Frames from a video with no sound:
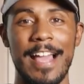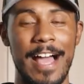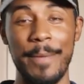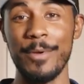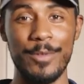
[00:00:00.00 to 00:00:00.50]

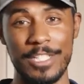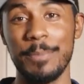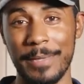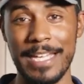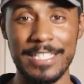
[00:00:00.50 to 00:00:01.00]
I'm going to
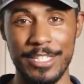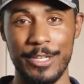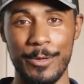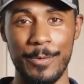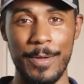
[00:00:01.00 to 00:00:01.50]
explain to
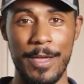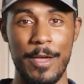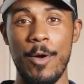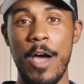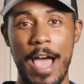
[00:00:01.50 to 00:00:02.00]
you
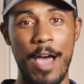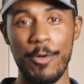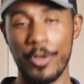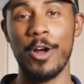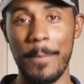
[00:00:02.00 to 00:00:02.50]

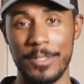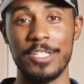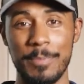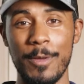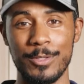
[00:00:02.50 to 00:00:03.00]
how the garbage
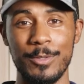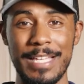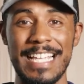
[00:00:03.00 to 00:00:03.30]
disposal